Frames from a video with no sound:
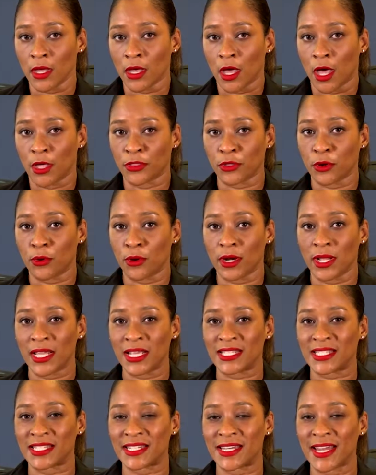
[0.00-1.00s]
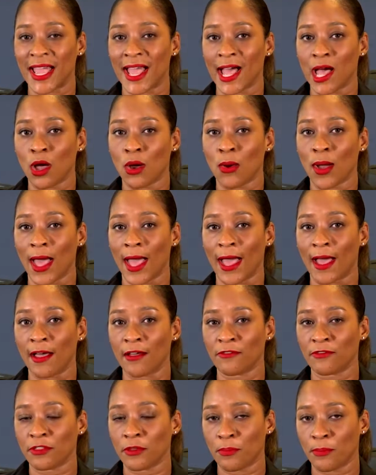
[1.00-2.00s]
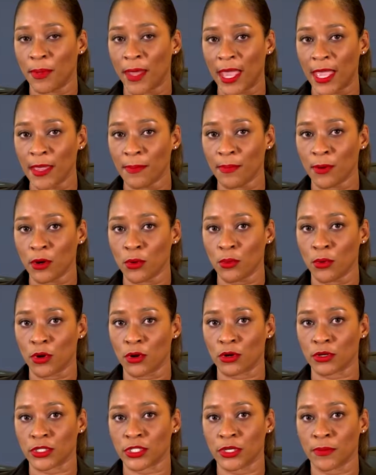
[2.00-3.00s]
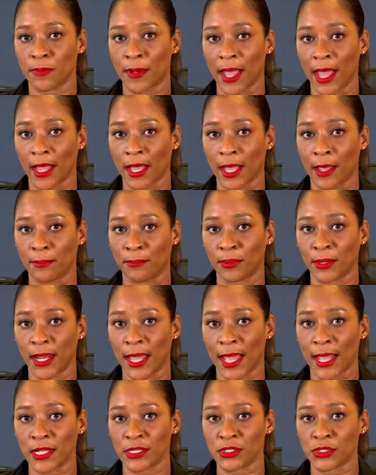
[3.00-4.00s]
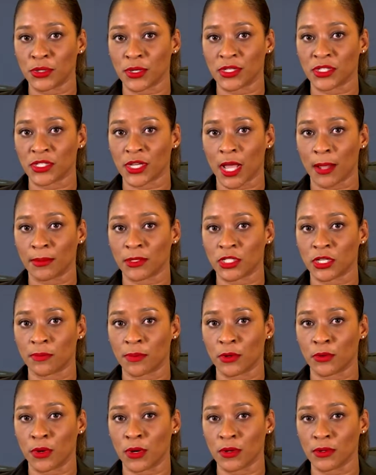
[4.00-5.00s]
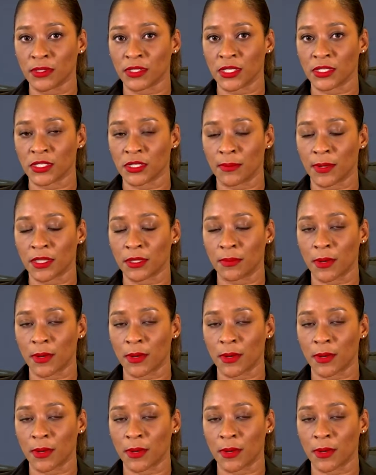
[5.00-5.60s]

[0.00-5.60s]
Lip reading: Authorities now have the paperwork to back up plans to establish a parole system at the